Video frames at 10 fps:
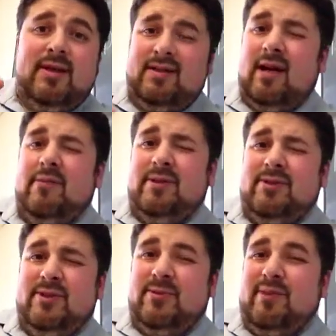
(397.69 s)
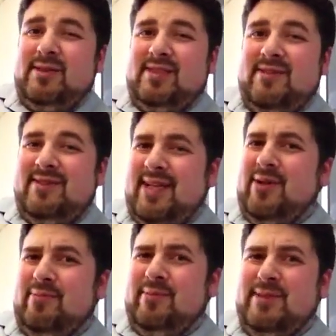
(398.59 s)
And Gottman uses the word positivity. I
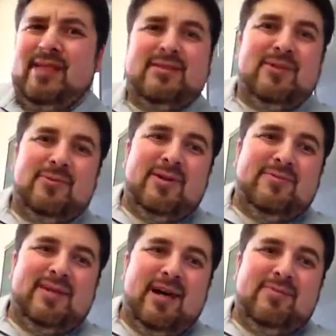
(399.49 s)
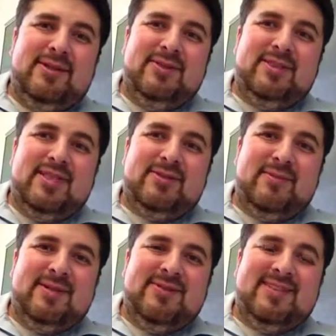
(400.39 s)
know people say it's not a word, but Gottman uses it, so I'm
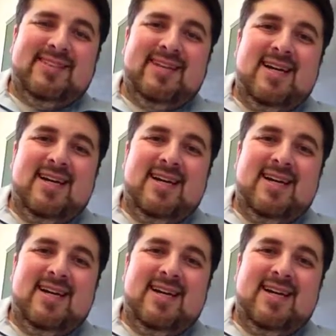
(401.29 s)
going to use it.